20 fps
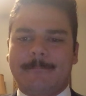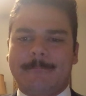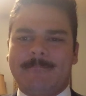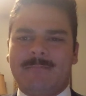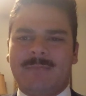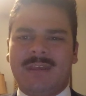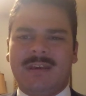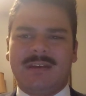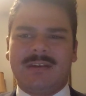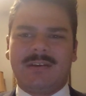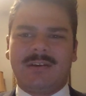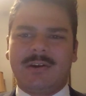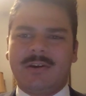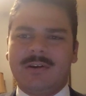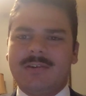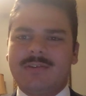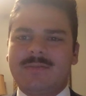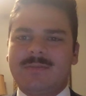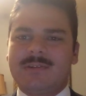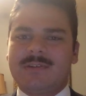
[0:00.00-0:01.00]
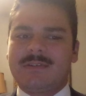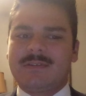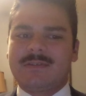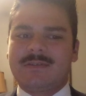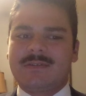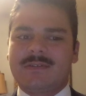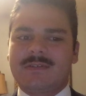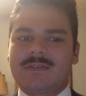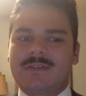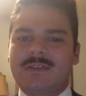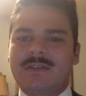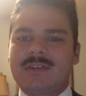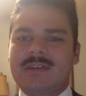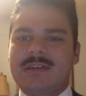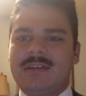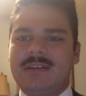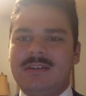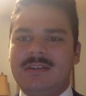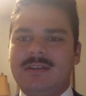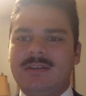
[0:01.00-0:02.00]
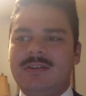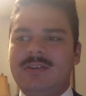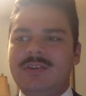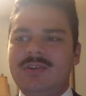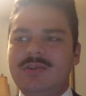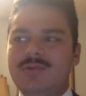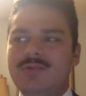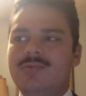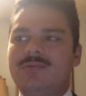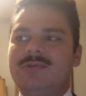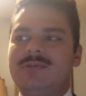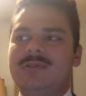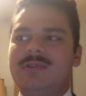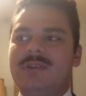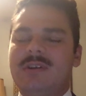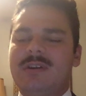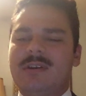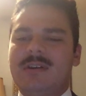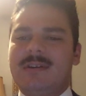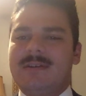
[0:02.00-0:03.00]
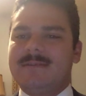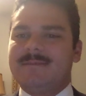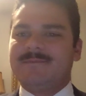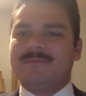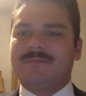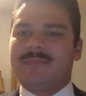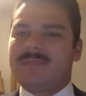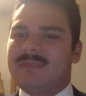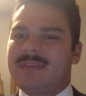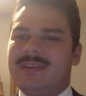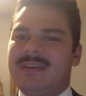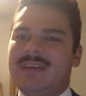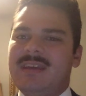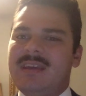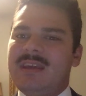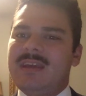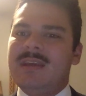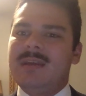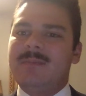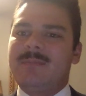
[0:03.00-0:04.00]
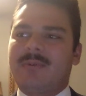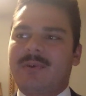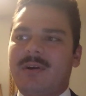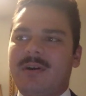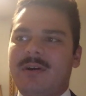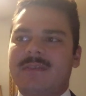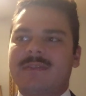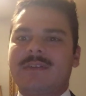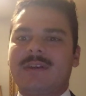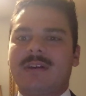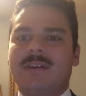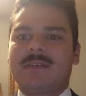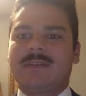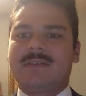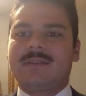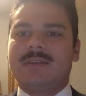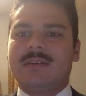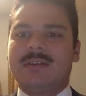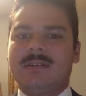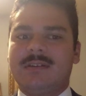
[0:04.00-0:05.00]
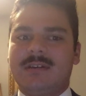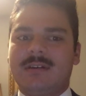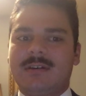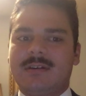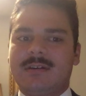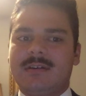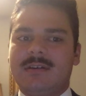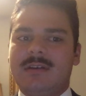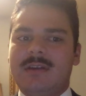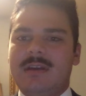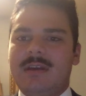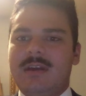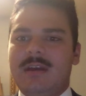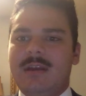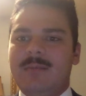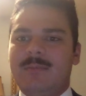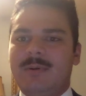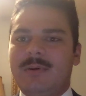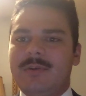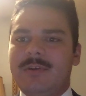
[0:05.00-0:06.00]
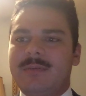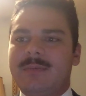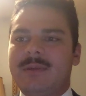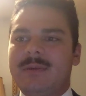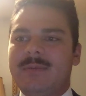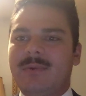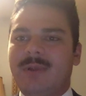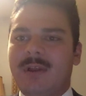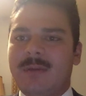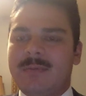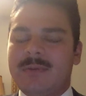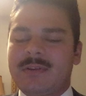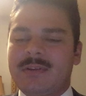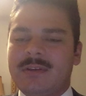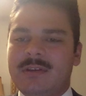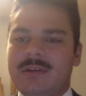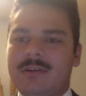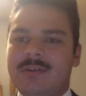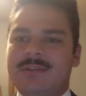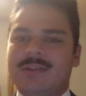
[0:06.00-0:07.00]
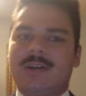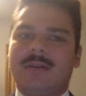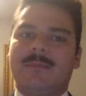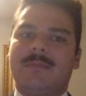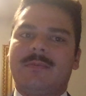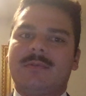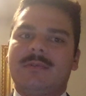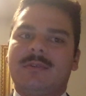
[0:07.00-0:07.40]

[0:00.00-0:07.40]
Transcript: that encouragement is just such a huge key process in building people up in leadership.